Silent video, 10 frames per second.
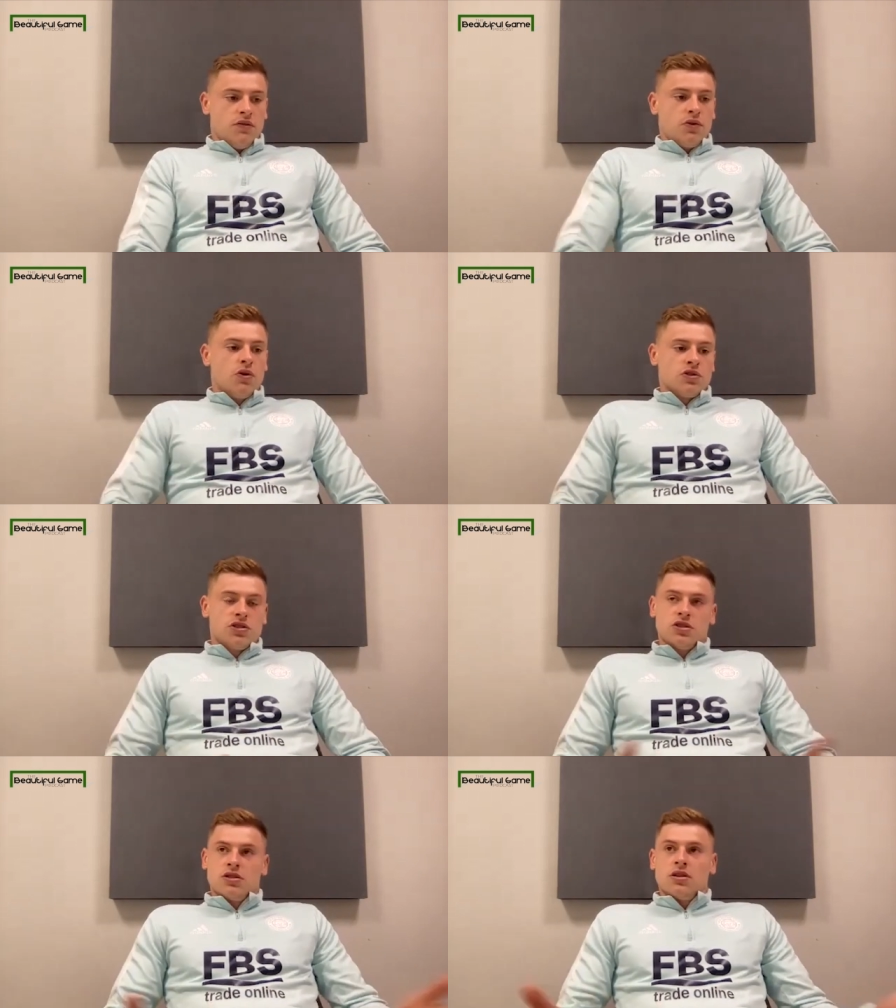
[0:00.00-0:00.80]
of
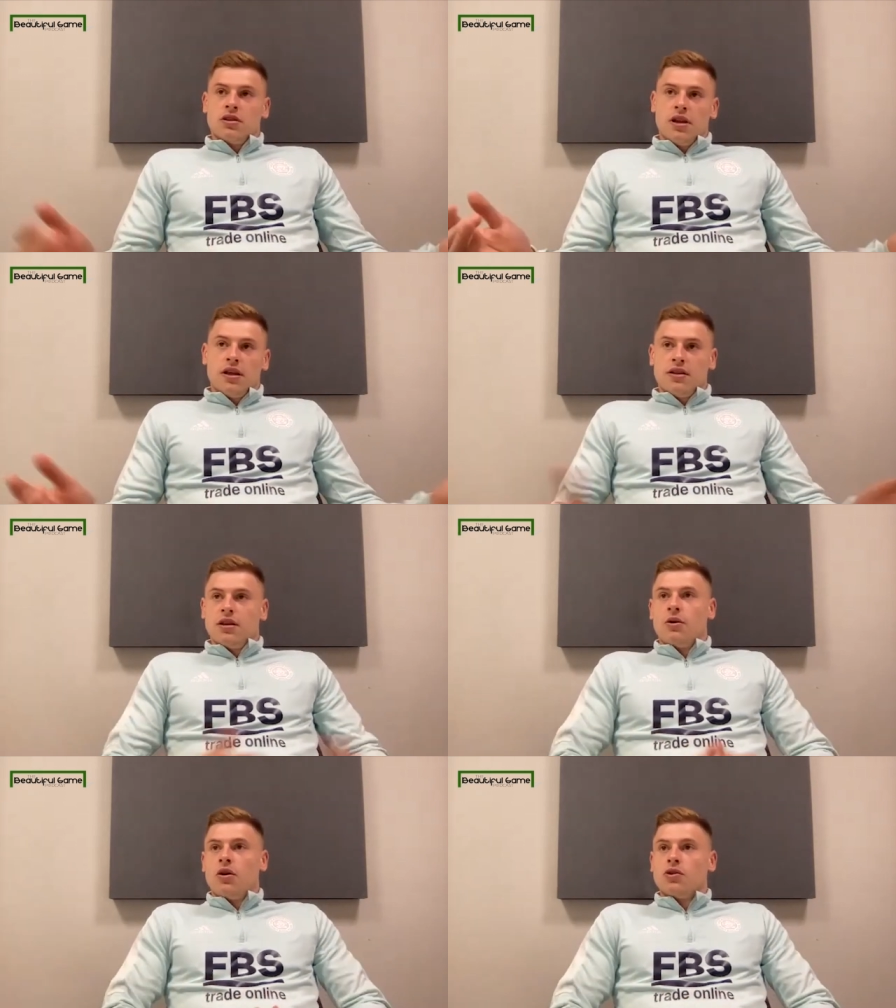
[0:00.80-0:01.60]
course,
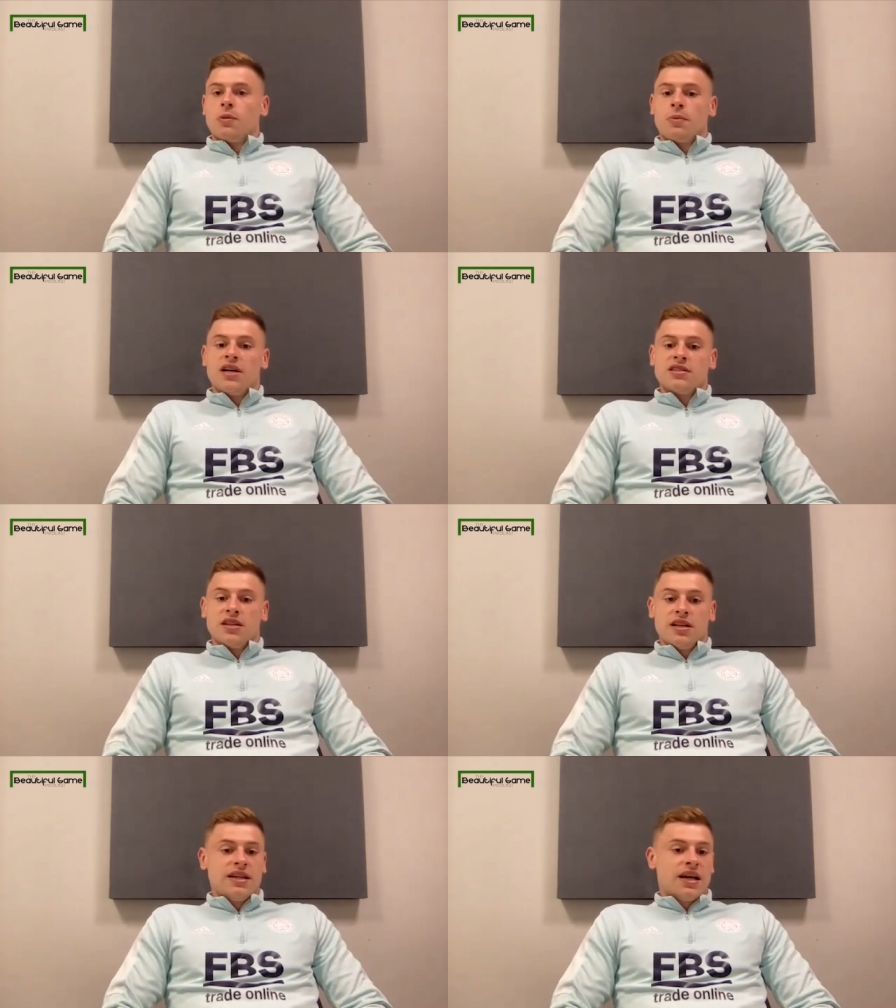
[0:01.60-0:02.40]
you know a lot of young players
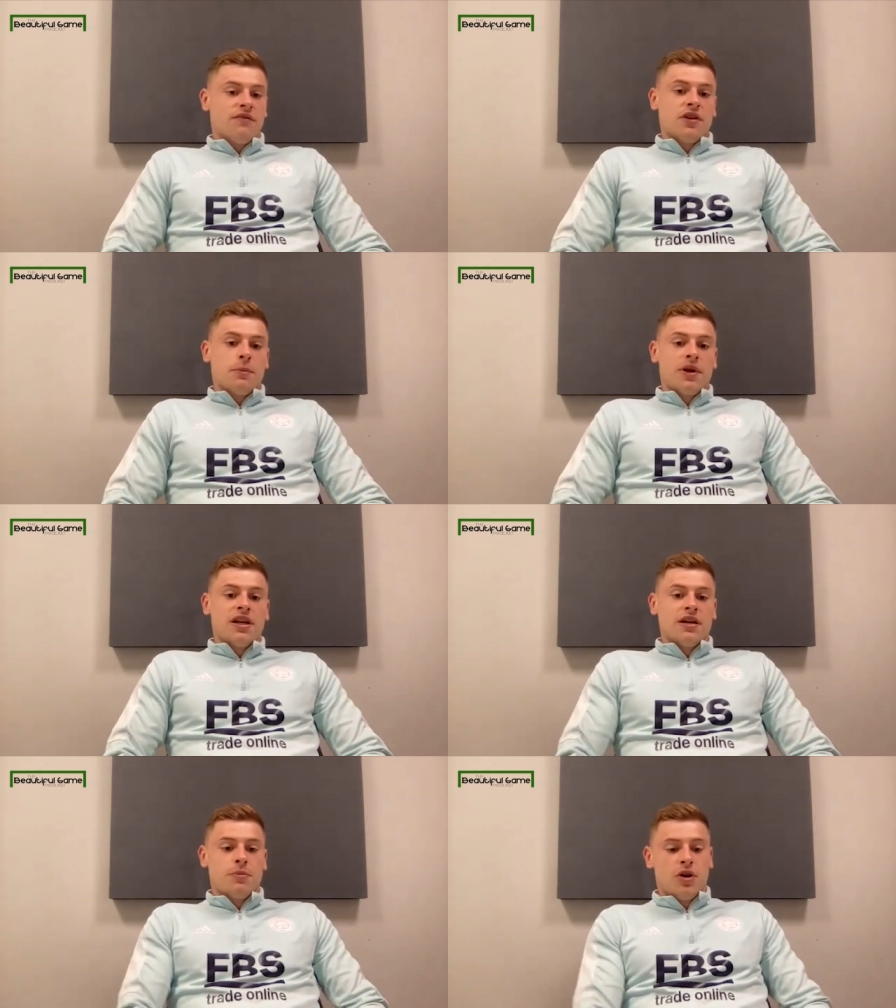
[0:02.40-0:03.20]
in the league have the
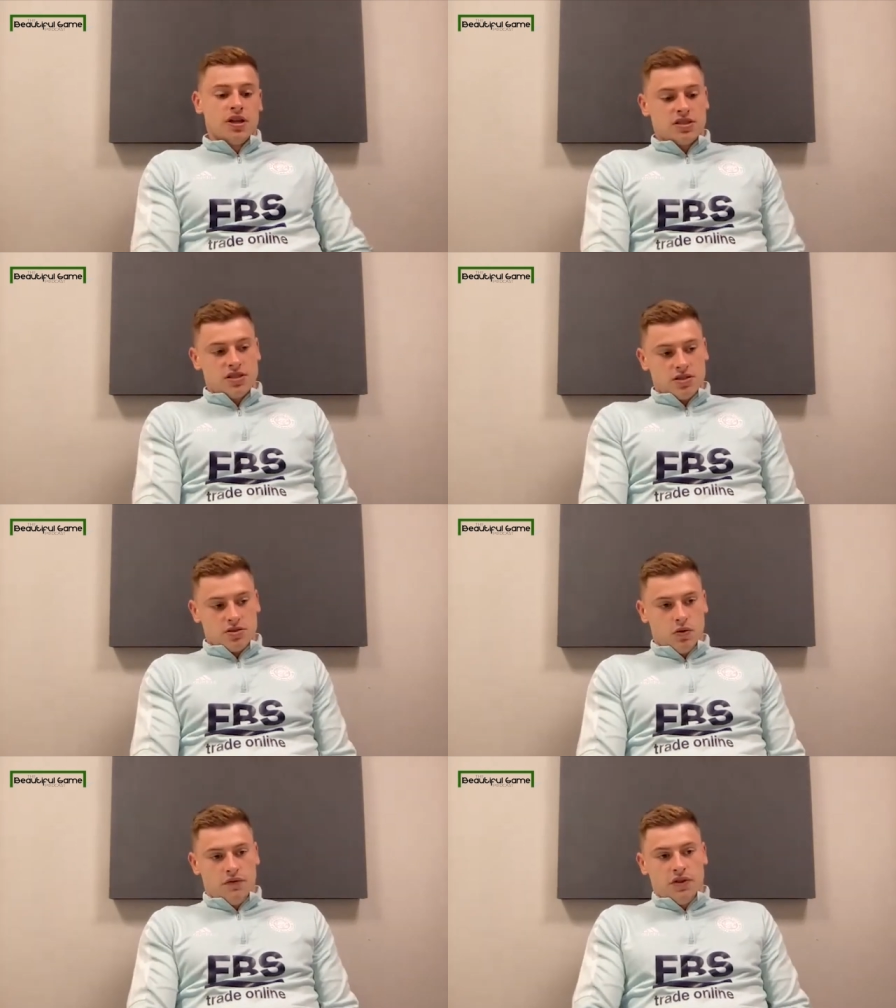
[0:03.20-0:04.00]
ability, but it's
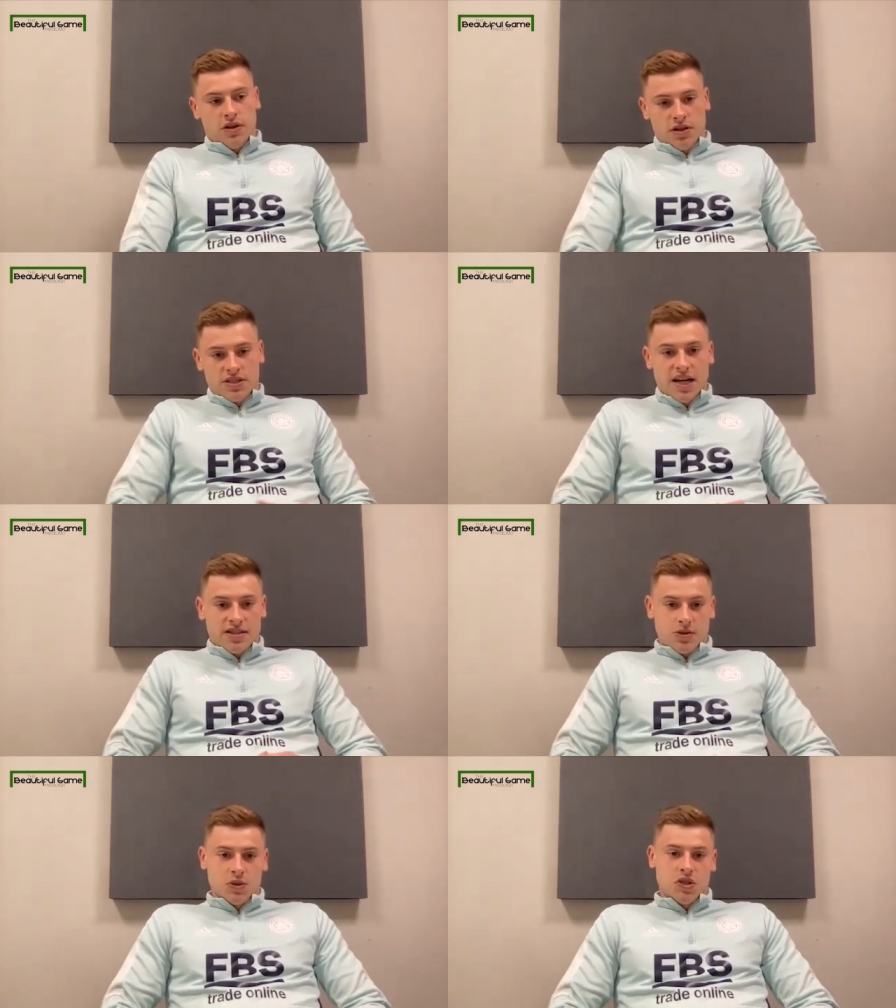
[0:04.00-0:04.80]
sort of the, the
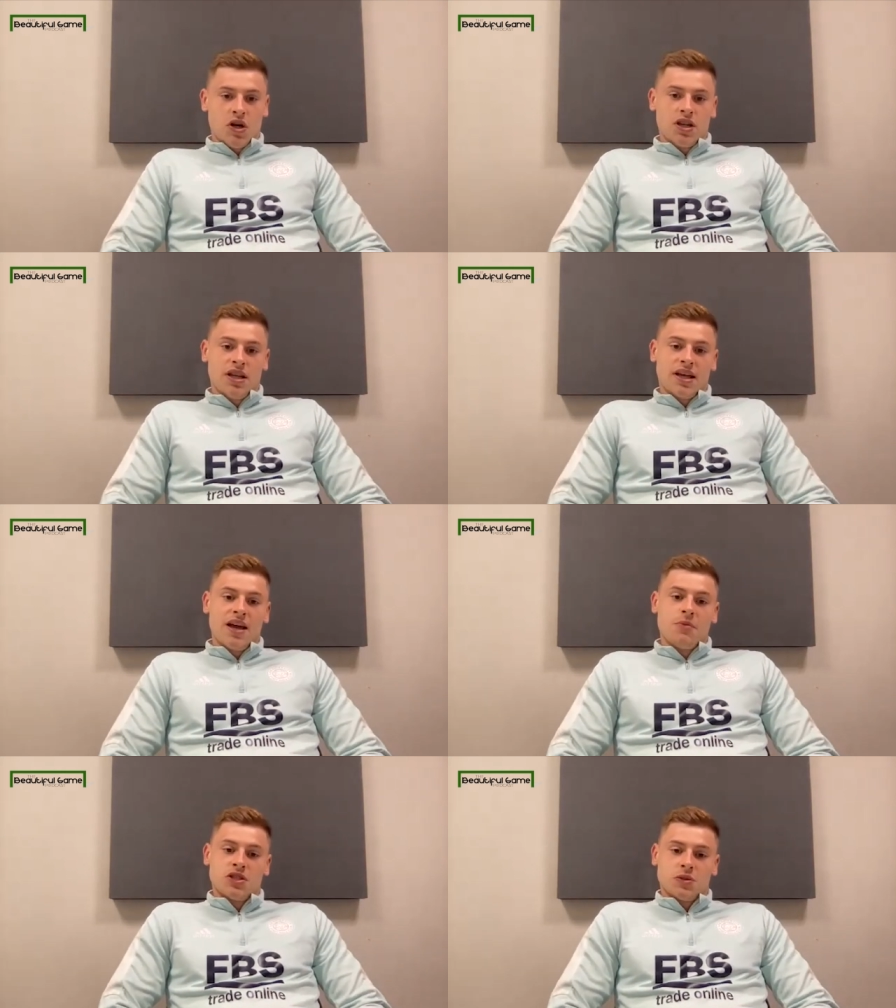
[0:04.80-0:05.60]
tactical side of the
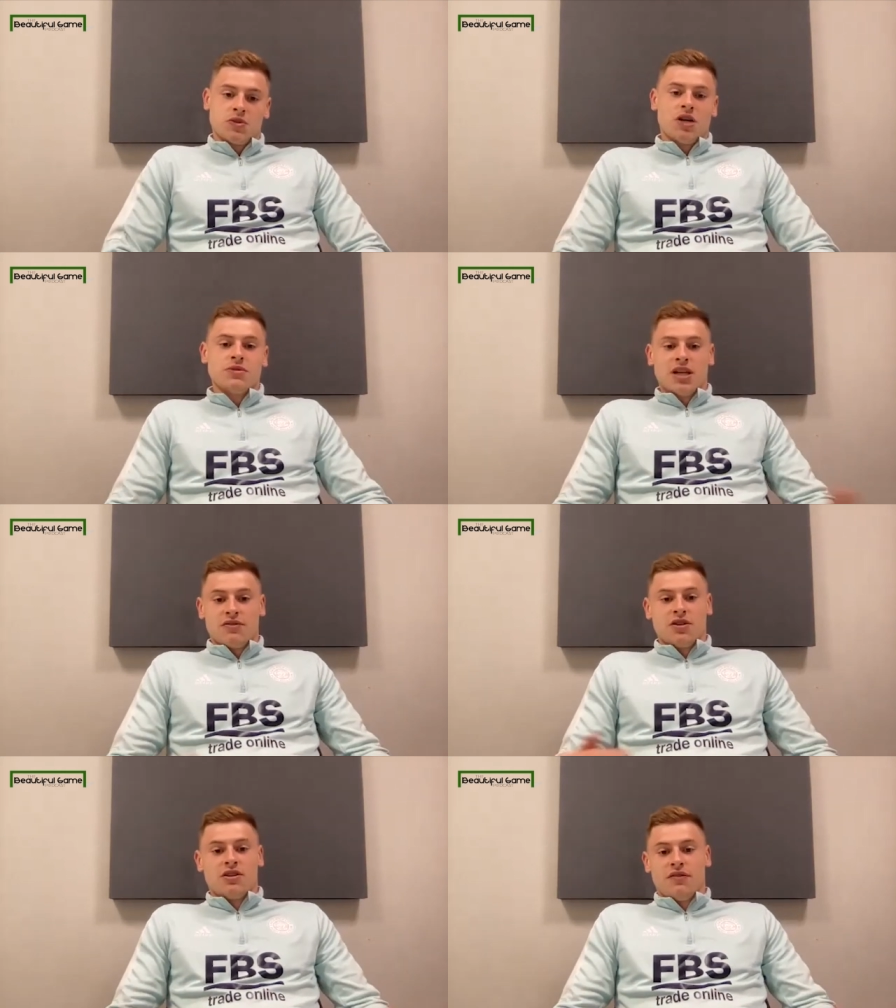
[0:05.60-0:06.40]
game which sometimes
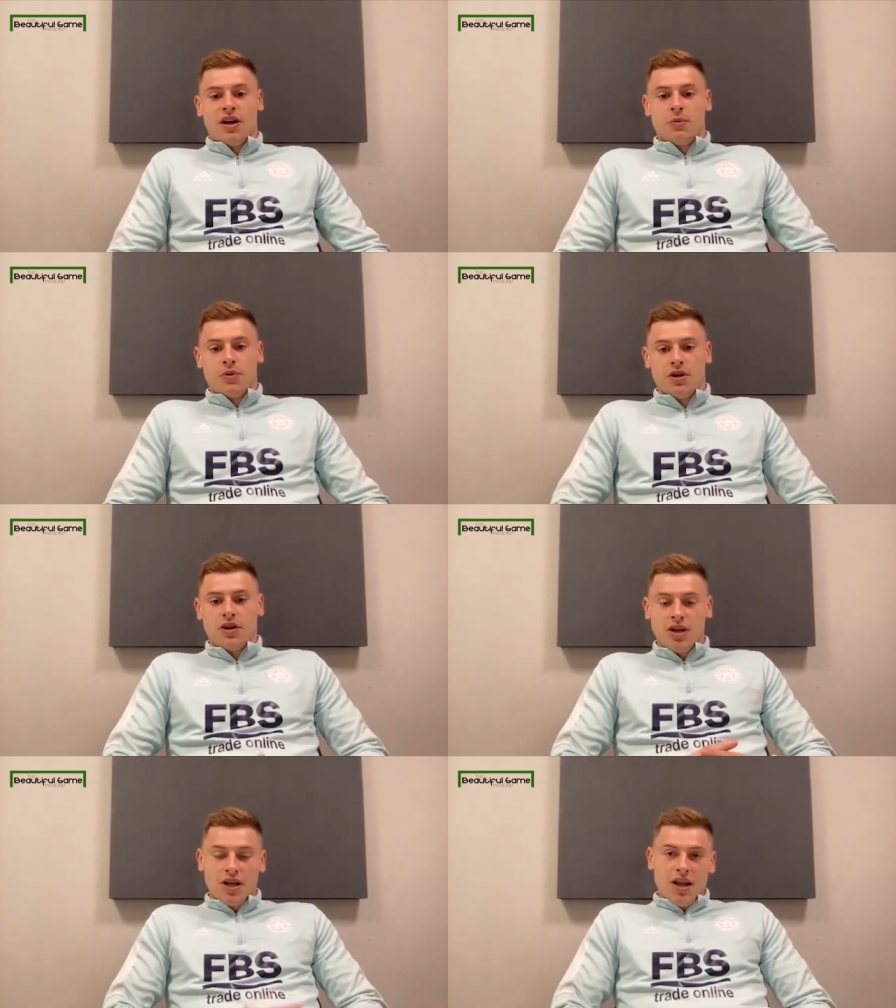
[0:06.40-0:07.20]
they have to develop.
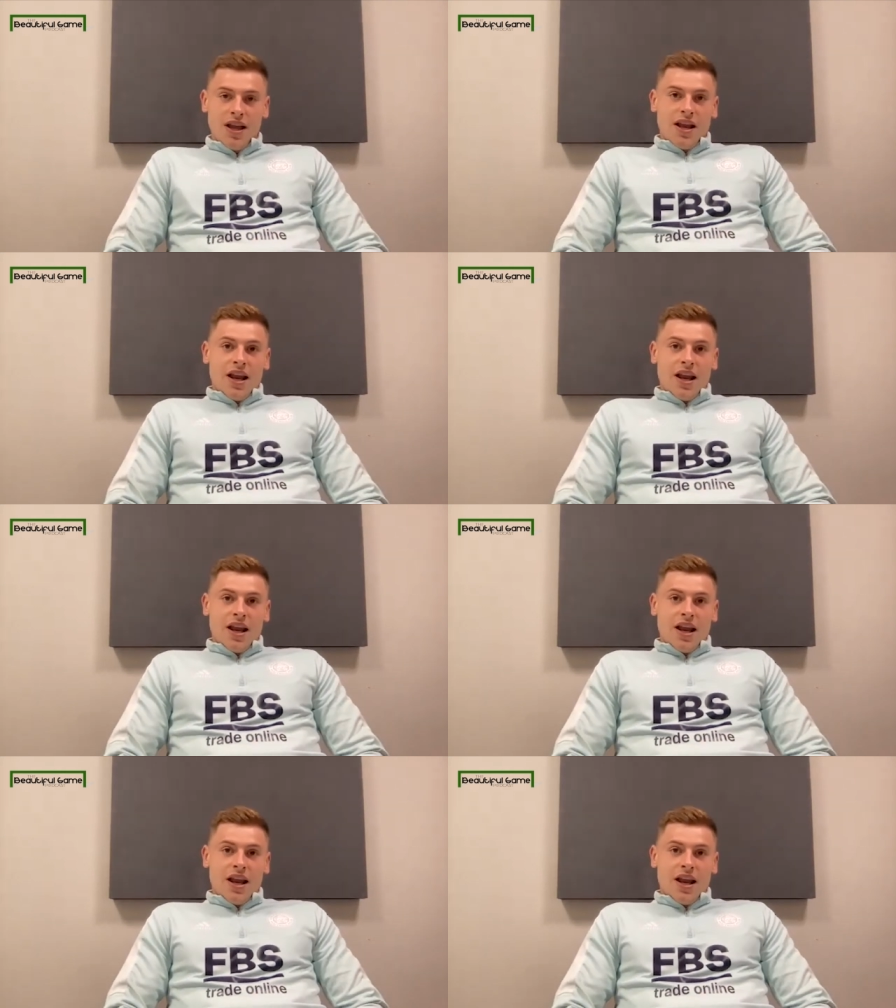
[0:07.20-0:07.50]
And